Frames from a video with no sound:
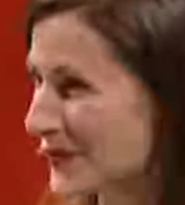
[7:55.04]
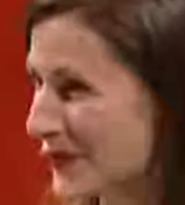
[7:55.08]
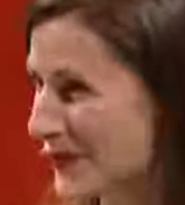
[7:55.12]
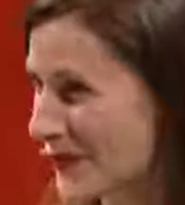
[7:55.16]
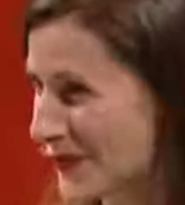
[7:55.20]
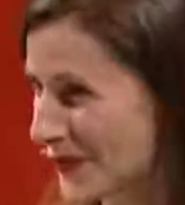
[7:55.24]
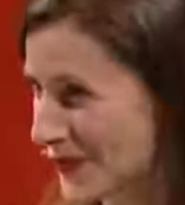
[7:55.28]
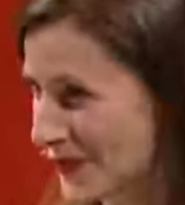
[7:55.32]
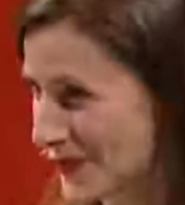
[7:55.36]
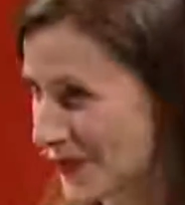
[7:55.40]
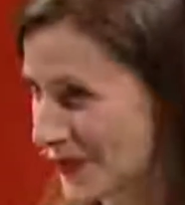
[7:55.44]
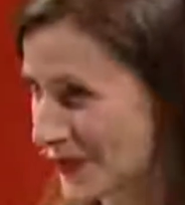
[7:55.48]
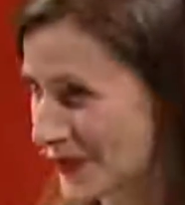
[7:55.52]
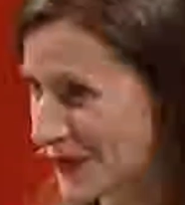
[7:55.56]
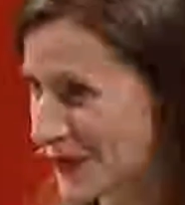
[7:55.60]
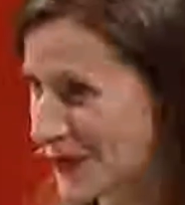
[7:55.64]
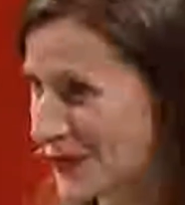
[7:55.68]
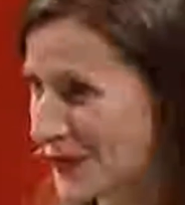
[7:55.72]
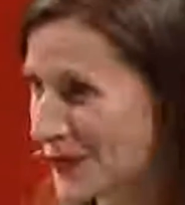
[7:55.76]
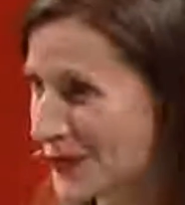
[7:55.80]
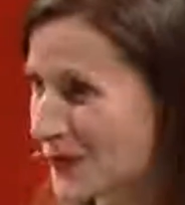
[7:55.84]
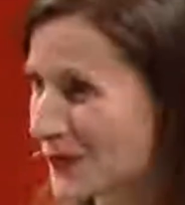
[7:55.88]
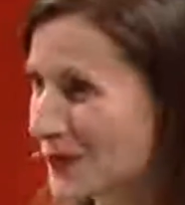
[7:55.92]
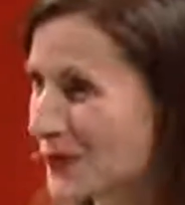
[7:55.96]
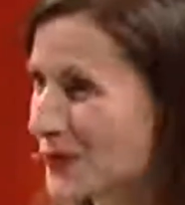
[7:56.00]
over
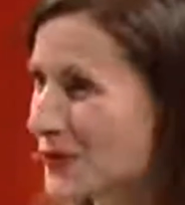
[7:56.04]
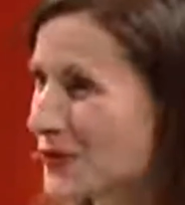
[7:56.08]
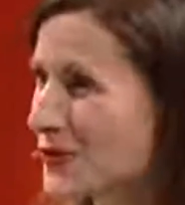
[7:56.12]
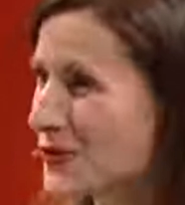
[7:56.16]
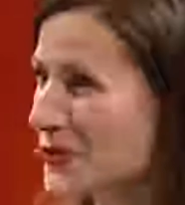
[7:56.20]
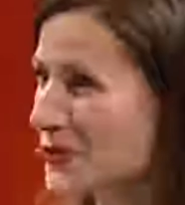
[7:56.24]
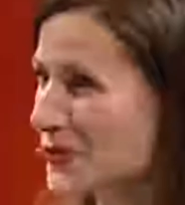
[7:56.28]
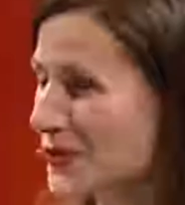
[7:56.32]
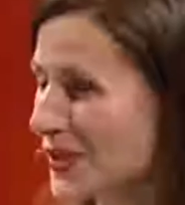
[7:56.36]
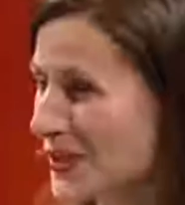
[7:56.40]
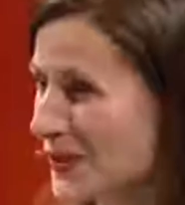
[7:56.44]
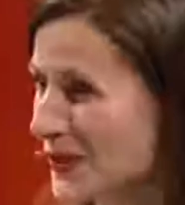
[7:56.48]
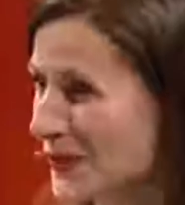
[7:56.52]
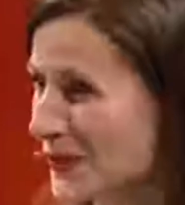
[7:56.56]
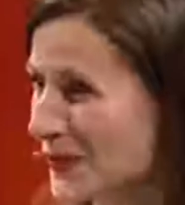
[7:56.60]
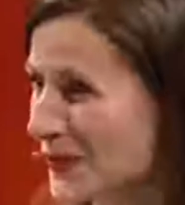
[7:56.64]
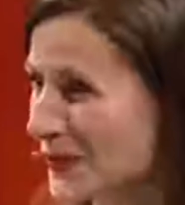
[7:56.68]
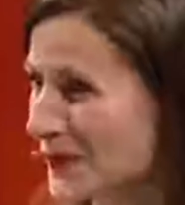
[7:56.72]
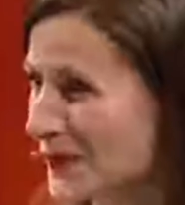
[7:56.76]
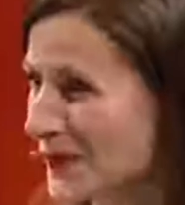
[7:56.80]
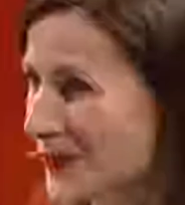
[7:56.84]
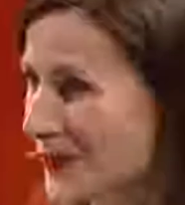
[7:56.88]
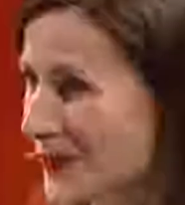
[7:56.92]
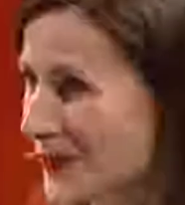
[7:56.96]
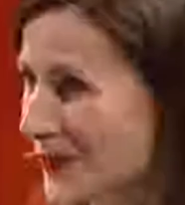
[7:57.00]
to Giulio,
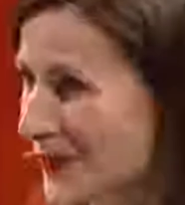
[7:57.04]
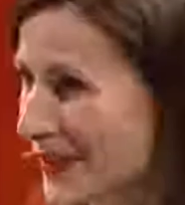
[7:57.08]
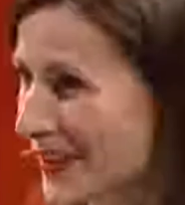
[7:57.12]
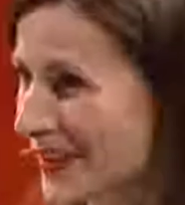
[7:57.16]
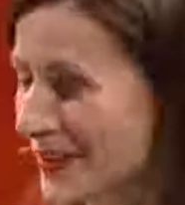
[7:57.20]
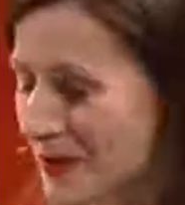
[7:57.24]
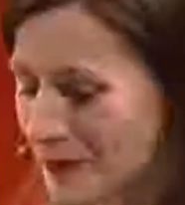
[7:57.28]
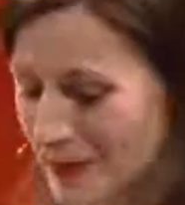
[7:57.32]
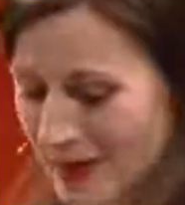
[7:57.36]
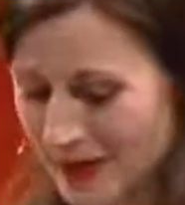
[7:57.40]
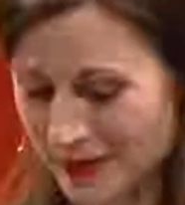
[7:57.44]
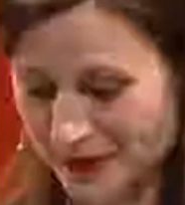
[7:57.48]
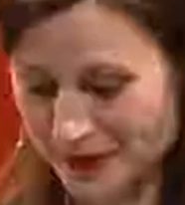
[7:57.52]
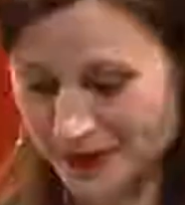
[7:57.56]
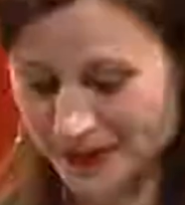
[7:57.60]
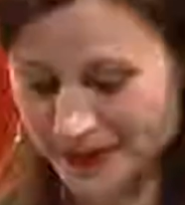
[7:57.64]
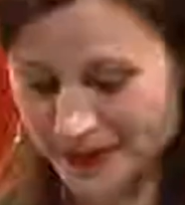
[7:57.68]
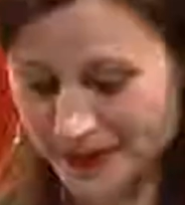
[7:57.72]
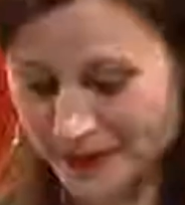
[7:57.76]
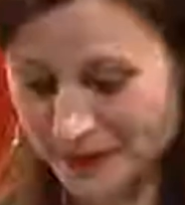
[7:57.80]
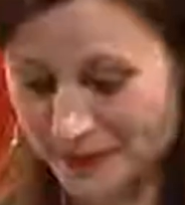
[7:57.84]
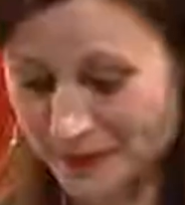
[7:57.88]
talking about